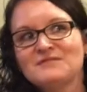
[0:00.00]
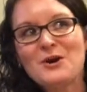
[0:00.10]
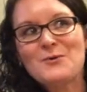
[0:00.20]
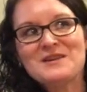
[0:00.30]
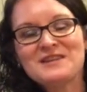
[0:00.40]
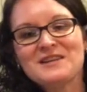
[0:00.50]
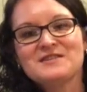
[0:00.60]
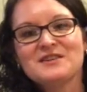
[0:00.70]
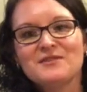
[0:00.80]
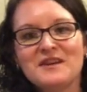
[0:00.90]
go into
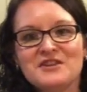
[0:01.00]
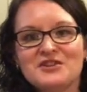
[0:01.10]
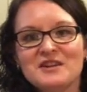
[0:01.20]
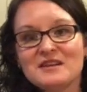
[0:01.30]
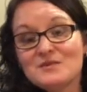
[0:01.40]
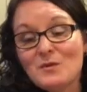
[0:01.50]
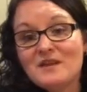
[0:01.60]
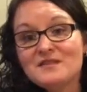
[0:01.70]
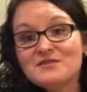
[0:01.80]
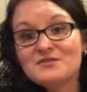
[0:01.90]
consideration, as
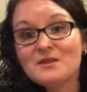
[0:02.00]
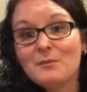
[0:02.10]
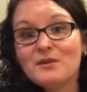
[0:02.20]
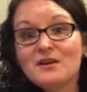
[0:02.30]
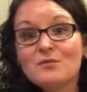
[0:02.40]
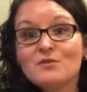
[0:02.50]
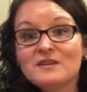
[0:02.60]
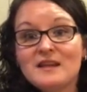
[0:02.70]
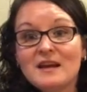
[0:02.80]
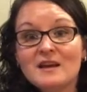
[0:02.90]
well as a breeder will
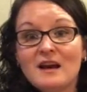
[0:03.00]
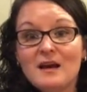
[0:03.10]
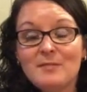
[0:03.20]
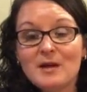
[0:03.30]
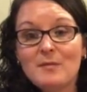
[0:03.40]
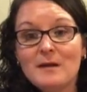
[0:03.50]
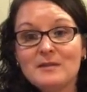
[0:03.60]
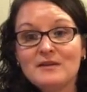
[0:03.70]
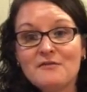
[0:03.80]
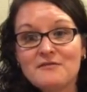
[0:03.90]
take a pick
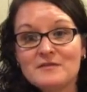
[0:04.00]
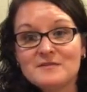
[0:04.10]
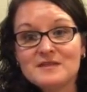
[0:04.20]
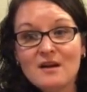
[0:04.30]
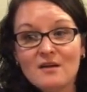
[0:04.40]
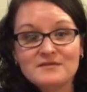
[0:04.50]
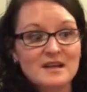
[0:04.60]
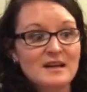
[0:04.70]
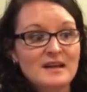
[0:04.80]
puppy out for themselves.